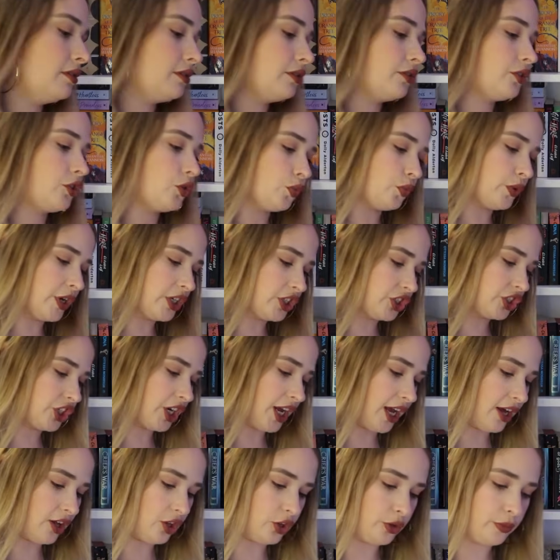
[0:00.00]
The Witch
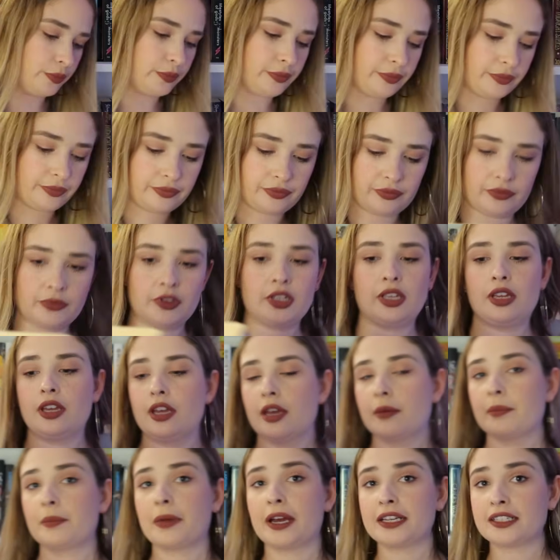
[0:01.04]
Elm
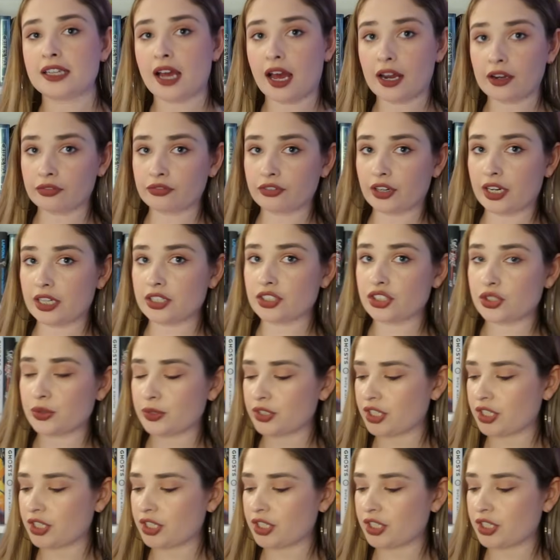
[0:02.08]
by Tana French,